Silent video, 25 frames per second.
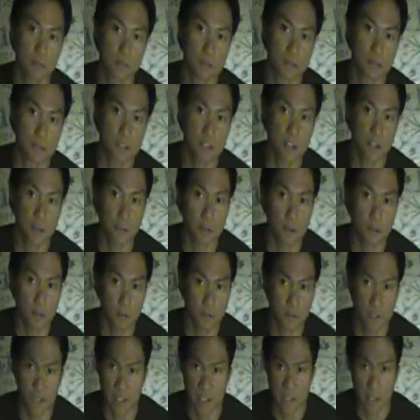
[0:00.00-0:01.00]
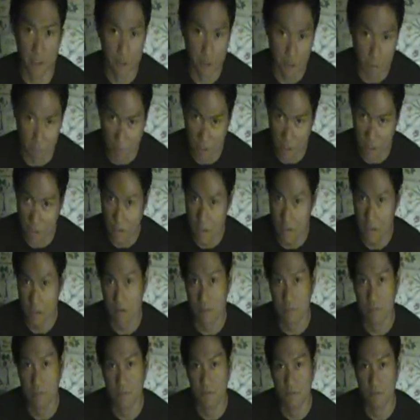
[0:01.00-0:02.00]
Some are really intermediate,
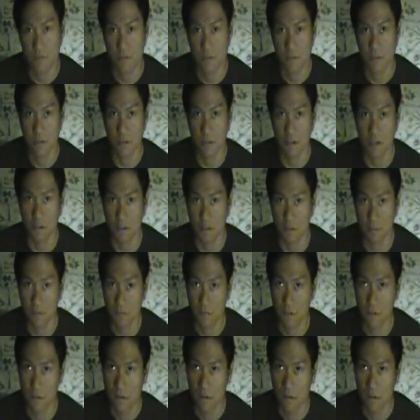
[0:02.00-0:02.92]
some